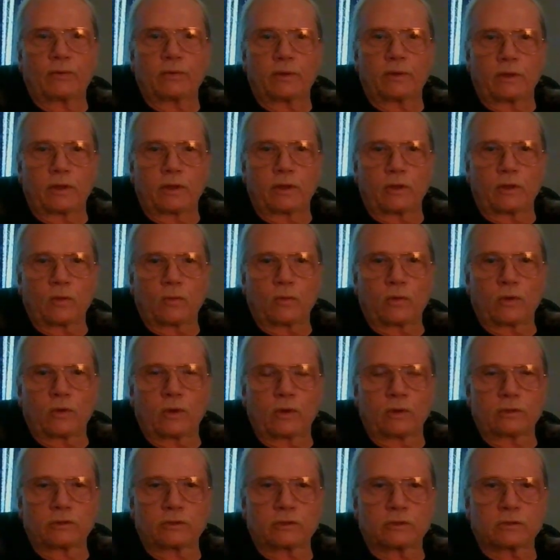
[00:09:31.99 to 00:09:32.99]
In other
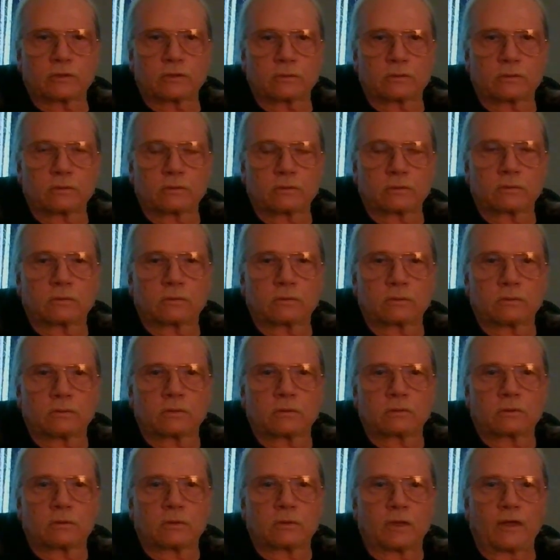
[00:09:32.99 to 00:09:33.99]
words,
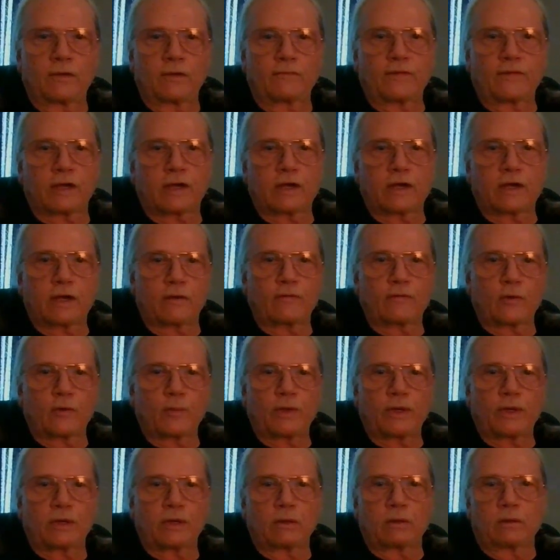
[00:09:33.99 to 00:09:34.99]
if a
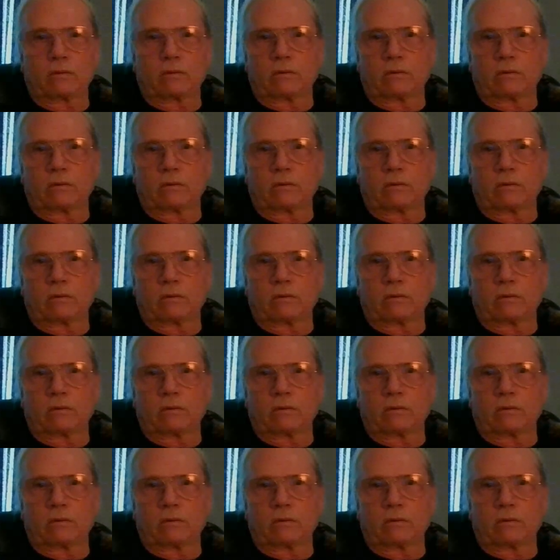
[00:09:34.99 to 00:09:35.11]
government